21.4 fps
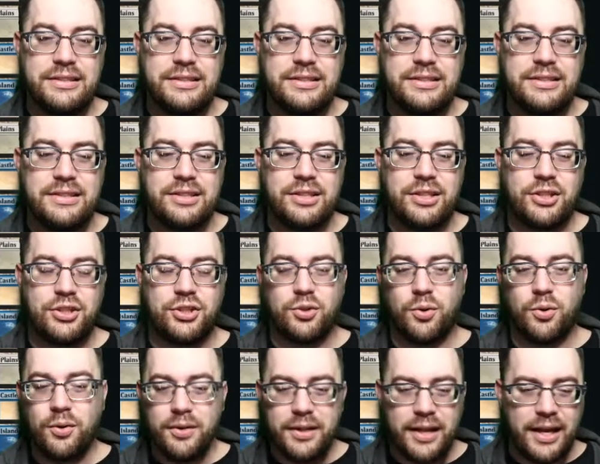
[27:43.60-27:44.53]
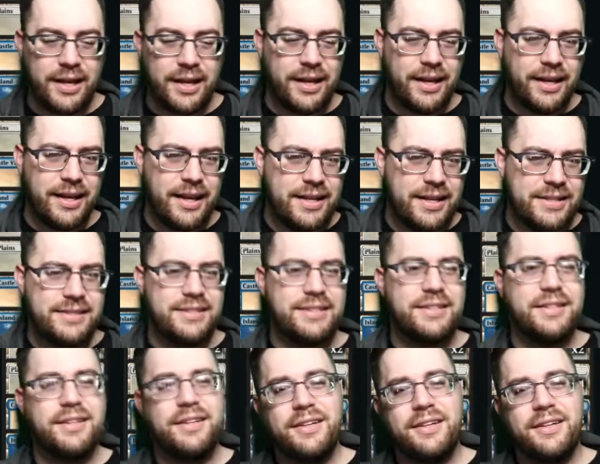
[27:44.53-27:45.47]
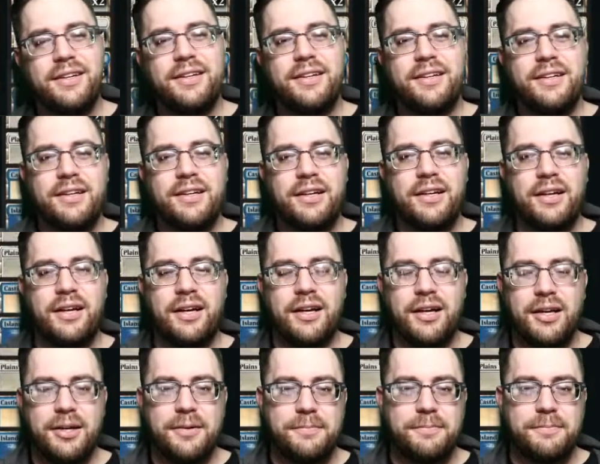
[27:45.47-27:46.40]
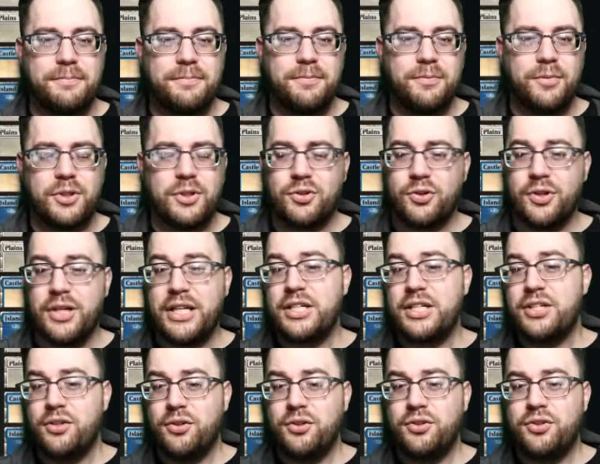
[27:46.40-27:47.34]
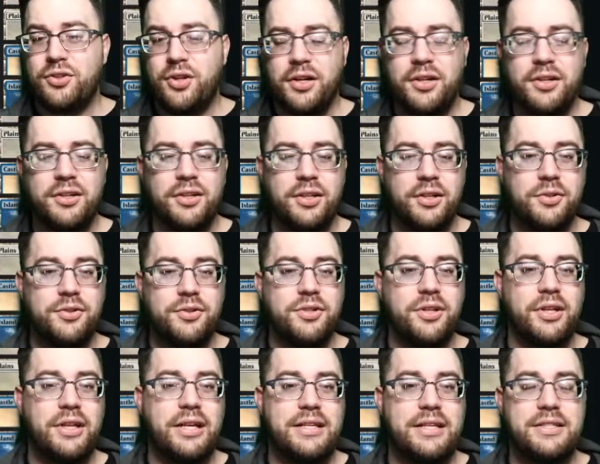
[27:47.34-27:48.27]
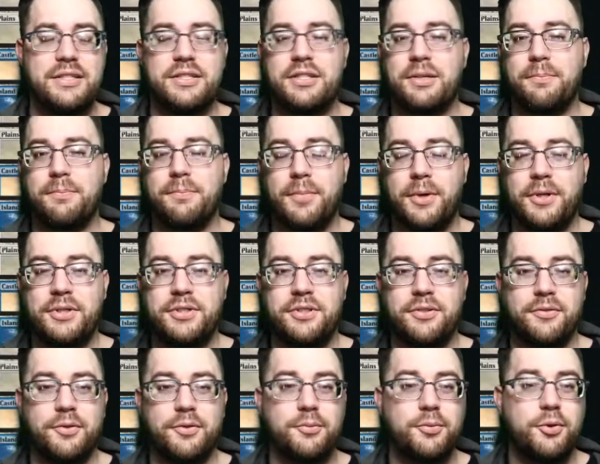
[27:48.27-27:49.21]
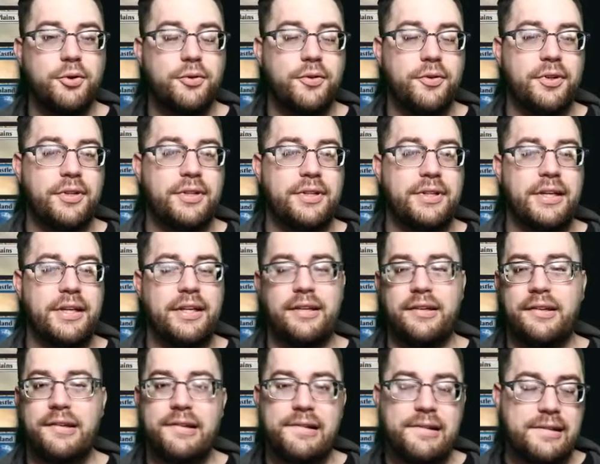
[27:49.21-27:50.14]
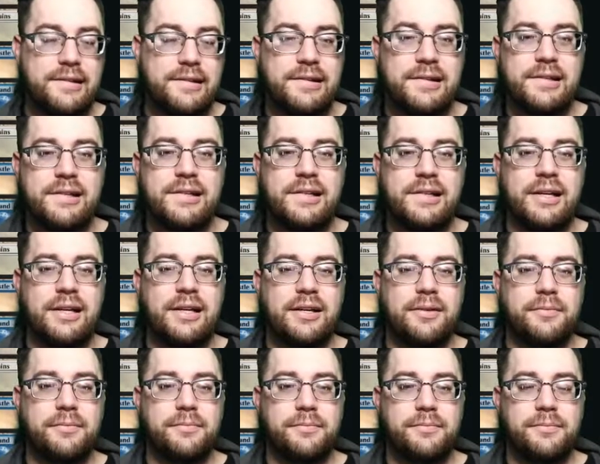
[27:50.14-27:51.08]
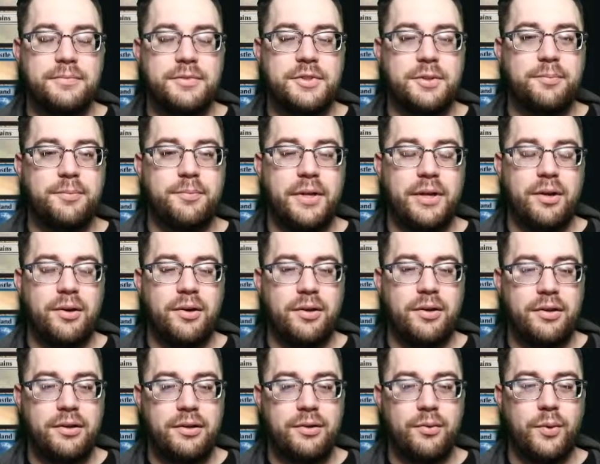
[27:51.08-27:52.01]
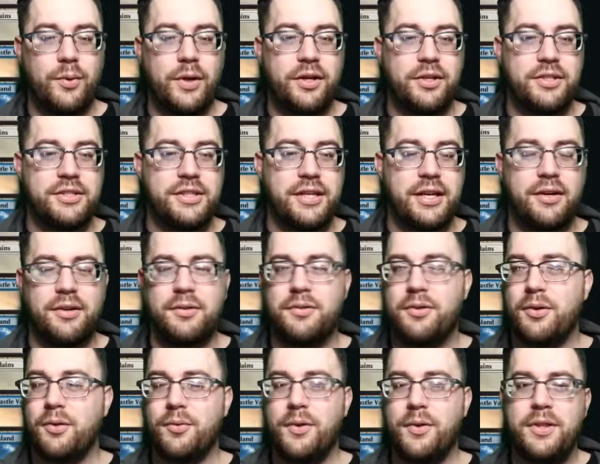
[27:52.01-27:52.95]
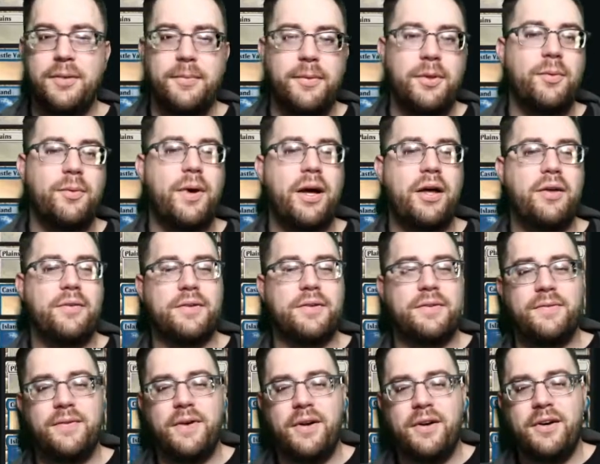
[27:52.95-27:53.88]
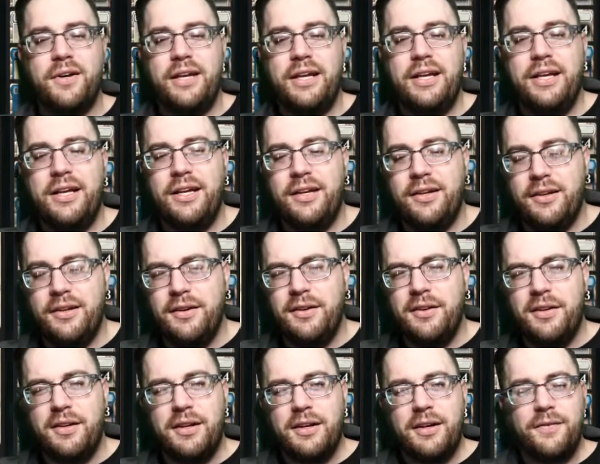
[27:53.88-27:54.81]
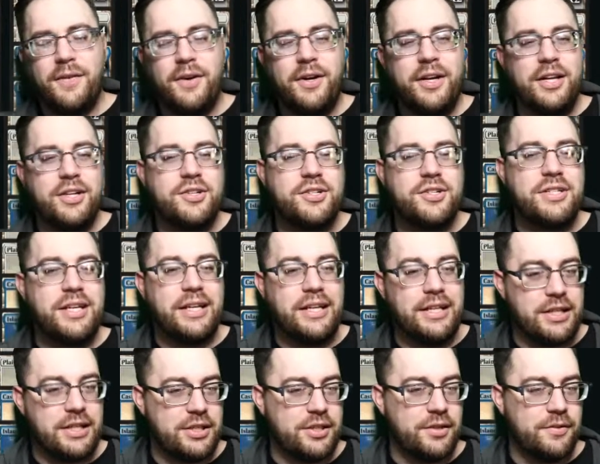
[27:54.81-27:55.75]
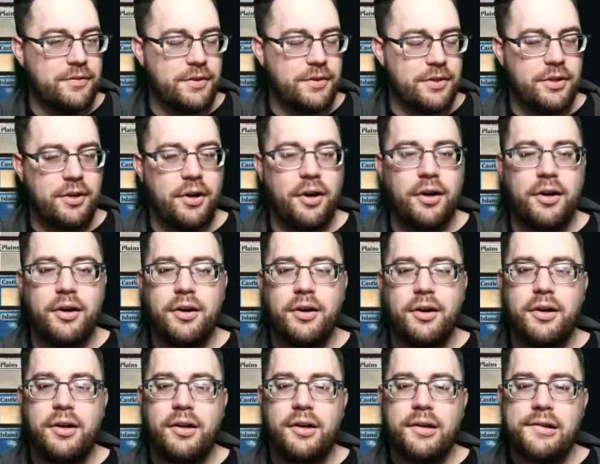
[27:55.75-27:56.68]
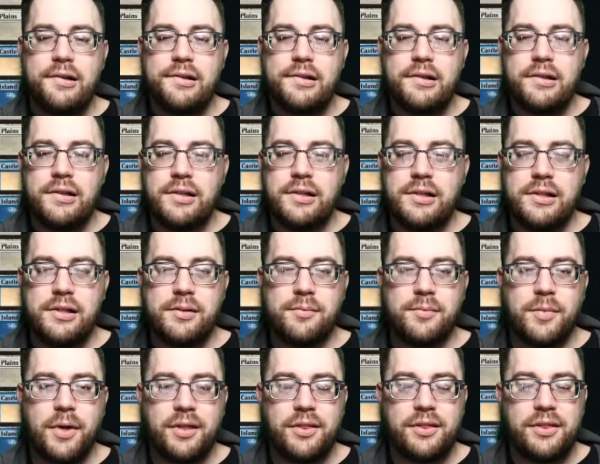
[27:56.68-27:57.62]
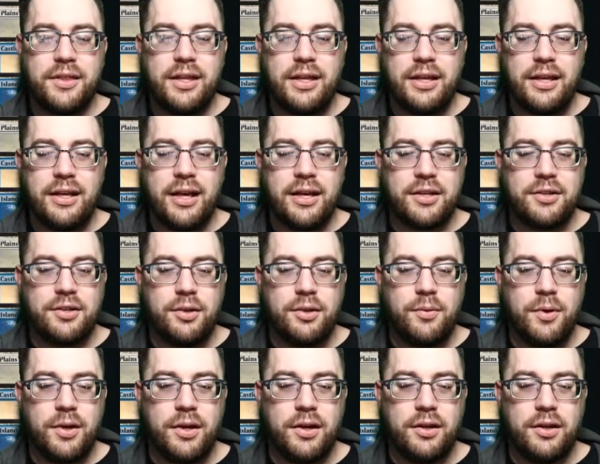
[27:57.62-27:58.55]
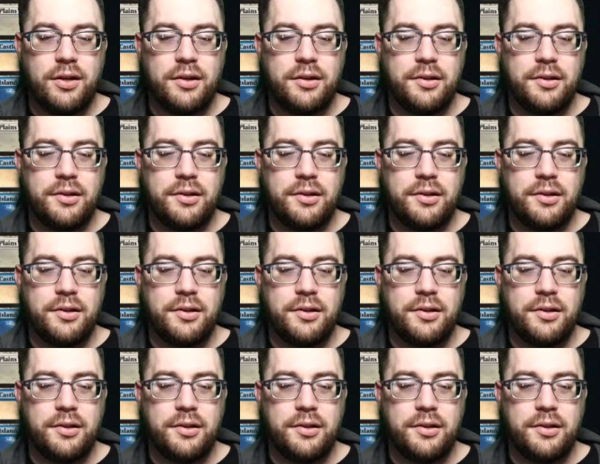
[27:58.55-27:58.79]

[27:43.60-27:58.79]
control deck, I guess. What traditional Jund usually is, just a bunch of removal and then some big winners there. The Rhythm of the Wild was very interesting addition for sure. I think I actually want to.